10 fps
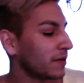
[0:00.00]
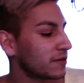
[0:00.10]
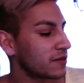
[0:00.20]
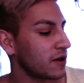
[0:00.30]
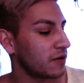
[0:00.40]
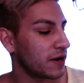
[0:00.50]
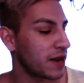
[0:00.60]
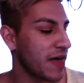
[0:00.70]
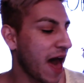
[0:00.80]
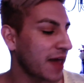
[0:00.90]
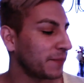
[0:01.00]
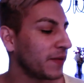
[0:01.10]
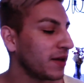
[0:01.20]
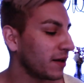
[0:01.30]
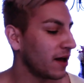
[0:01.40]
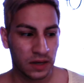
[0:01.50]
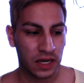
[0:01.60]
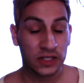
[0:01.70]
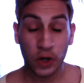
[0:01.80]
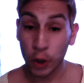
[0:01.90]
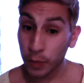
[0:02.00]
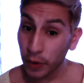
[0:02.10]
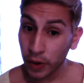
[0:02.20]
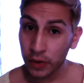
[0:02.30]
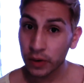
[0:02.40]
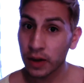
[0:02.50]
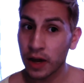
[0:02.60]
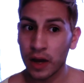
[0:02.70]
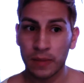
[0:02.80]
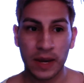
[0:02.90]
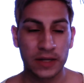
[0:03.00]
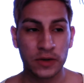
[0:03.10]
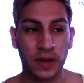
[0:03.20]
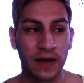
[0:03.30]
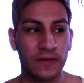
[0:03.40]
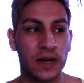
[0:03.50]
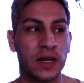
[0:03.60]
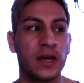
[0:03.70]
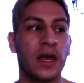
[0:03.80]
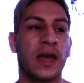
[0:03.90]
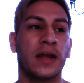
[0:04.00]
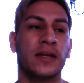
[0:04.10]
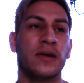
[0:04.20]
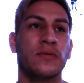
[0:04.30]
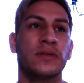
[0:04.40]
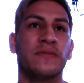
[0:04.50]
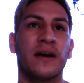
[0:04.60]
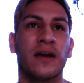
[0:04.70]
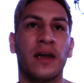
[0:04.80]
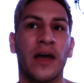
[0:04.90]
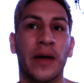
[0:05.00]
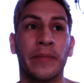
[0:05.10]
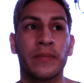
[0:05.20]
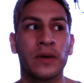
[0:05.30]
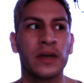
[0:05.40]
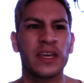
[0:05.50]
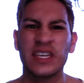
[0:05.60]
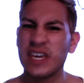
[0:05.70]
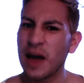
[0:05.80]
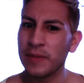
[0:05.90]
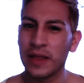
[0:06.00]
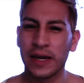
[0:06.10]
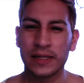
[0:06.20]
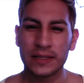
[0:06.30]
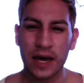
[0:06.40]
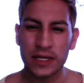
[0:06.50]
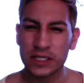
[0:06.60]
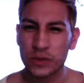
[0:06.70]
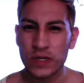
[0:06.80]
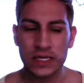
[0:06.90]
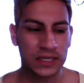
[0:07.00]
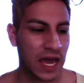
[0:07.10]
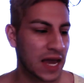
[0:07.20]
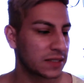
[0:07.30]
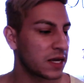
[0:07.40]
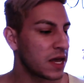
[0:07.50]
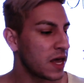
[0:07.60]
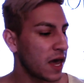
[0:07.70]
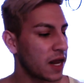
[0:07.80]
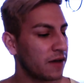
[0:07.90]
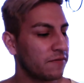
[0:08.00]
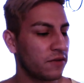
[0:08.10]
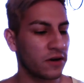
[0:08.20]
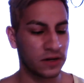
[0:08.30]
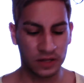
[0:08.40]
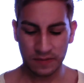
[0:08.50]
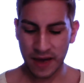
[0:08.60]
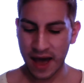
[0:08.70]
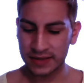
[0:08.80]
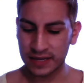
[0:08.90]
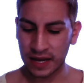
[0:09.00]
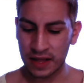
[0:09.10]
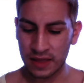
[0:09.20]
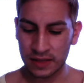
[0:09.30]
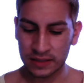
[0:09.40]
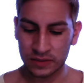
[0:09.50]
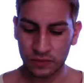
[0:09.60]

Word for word: So none of that. Um, it's herbal. Um, it has no caffeine in it, and it was very um, yummy. Like it's got a sweet taste. And I've learned in the past, like anything that says